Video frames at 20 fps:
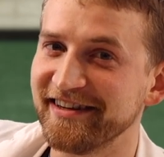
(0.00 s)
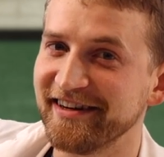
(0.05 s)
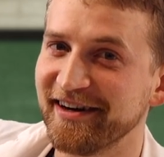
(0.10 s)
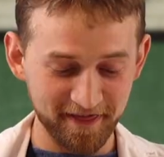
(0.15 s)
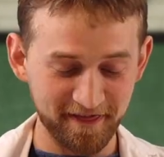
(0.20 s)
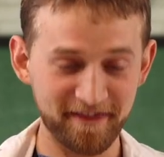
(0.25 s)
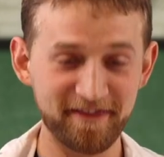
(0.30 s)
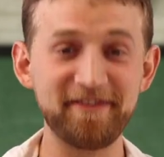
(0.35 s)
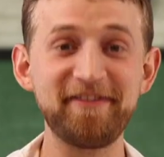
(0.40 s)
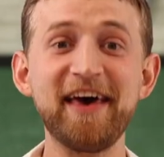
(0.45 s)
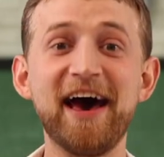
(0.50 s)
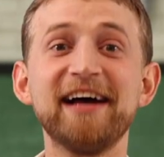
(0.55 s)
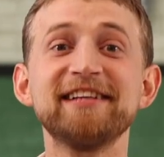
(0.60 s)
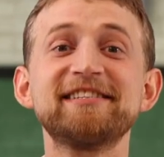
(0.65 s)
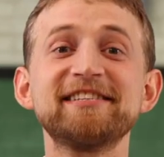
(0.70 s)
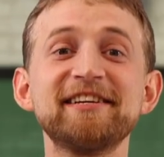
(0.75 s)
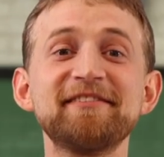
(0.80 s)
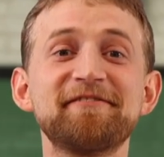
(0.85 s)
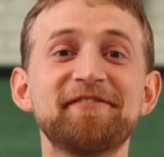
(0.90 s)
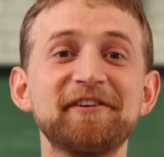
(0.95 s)
That's
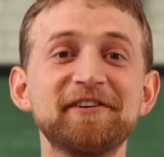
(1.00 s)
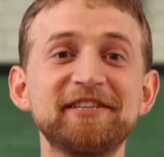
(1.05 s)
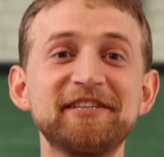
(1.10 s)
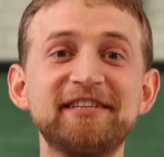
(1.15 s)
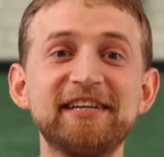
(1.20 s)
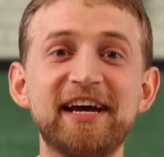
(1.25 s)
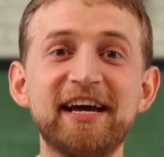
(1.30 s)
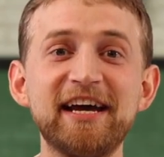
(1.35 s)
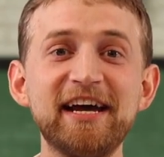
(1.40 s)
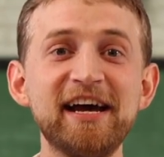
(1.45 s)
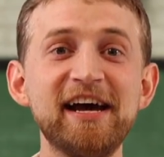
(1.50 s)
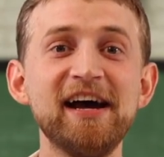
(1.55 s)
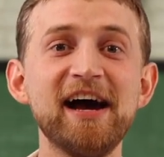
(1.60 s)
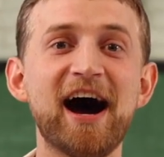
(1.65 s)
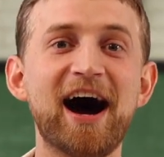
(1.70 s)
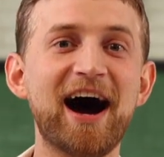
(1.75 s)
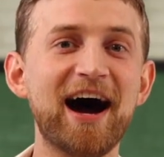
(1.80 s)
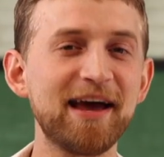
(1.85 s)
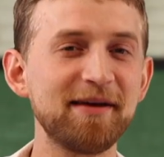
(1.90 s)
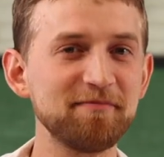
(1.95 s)
it for today.
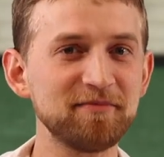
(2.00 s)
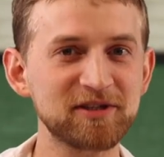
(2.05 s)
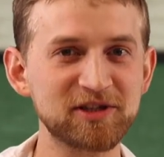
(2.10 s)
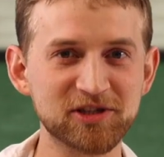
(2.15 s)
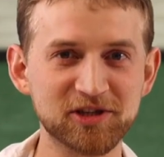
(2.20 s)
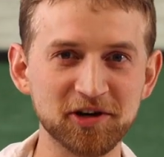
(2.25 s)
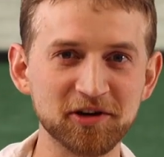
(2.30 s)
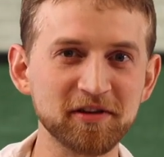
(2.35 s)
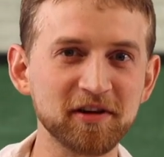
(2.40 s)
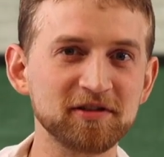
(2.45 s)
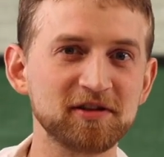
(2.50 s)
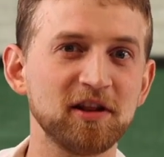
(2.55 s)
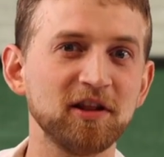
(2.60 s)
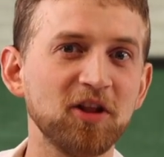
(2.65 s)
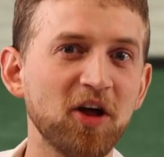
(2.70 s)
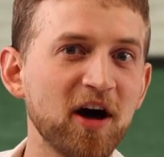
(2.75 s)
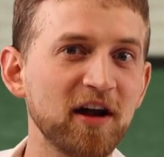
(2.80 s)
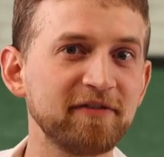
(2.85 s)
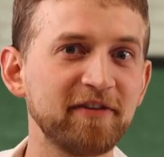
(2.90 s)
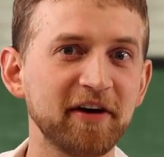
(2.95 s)
I'm sure there's a
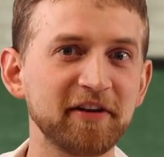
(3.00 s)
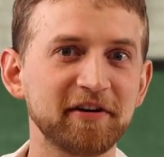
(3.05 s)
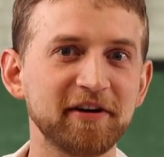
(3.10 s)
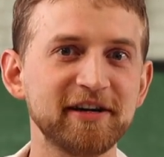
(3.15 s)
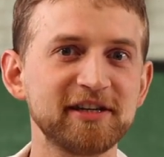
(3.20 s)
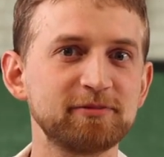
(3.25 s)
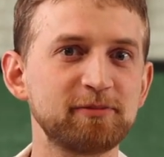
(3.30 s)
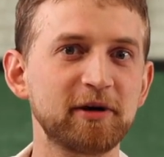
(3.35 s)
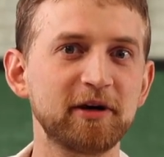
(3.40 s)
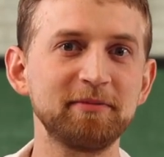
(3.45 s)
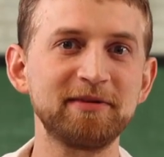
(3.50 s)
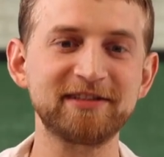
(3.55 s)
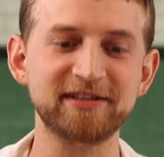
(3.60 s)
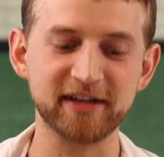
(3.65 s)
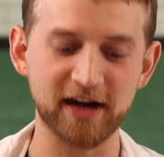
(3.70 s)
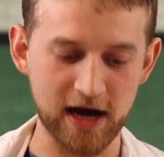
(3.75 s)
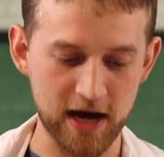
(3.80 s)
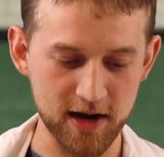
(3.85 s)
lot of other experiments that